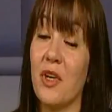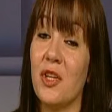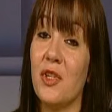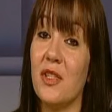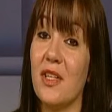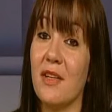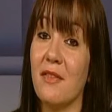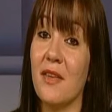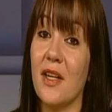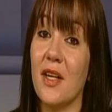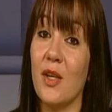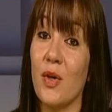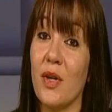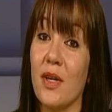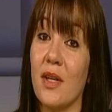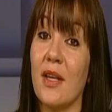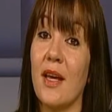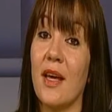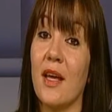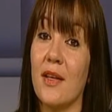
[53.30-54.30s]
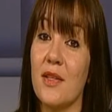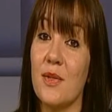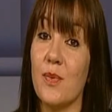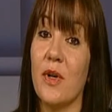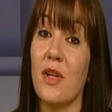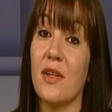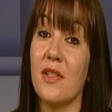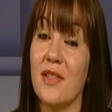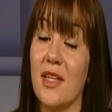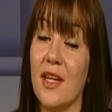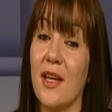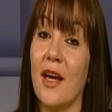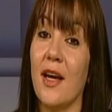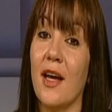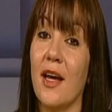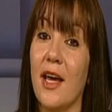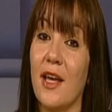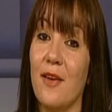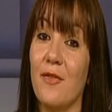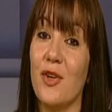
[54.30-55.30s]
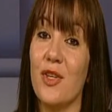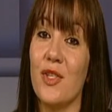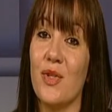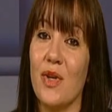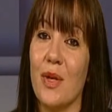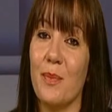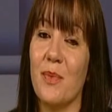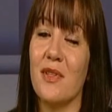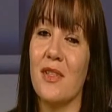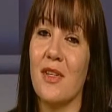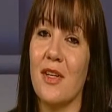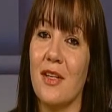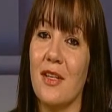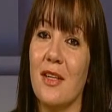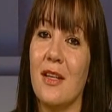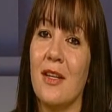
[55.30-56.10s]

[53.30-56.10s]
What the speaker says: should definitely look at that as well as the anniversary episode.